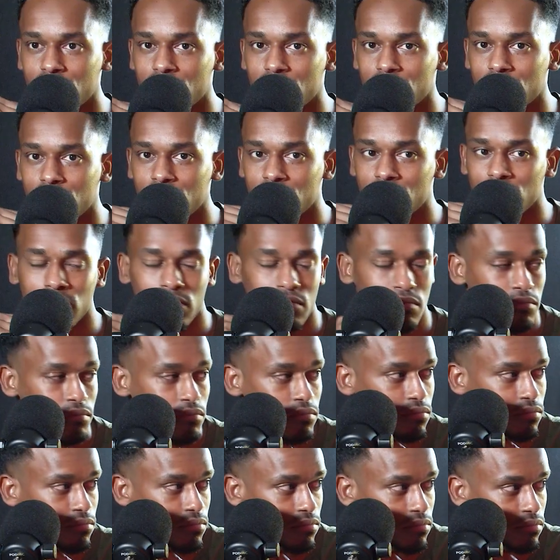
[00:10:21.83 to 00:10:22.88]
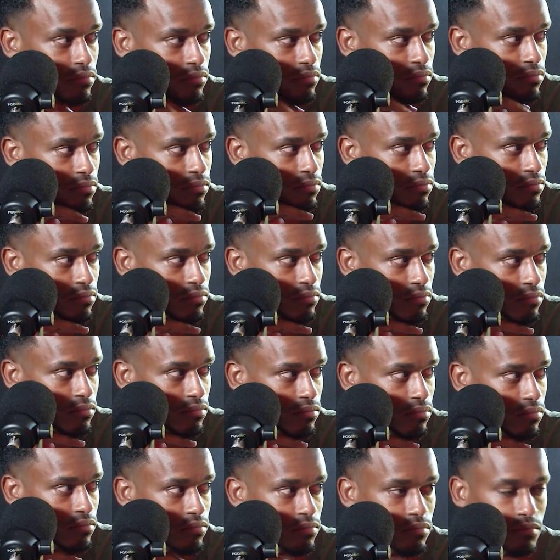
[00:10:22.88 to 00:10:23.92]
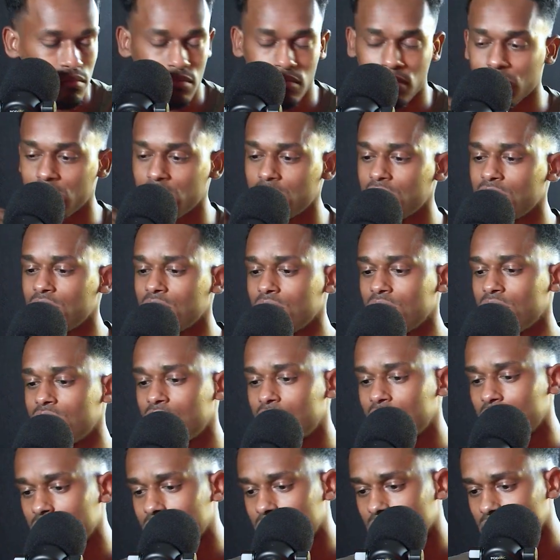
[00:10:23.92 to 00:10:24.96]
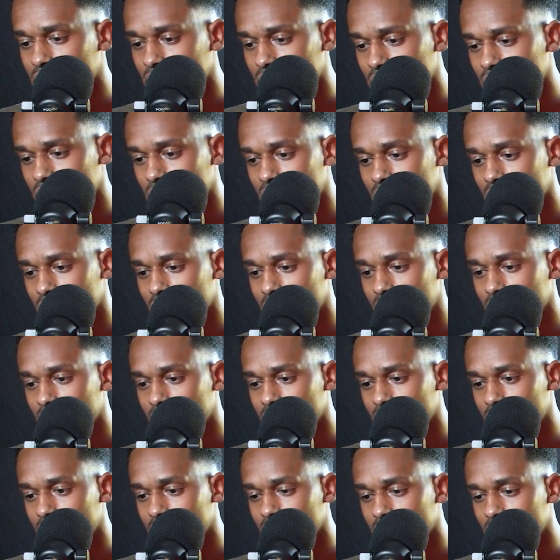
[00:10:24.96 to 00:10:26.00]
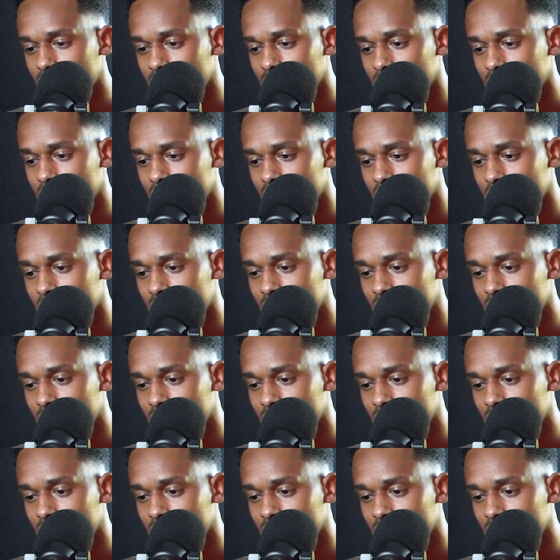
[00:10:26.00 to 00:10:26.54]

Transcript: No words are spoken by the person on screen.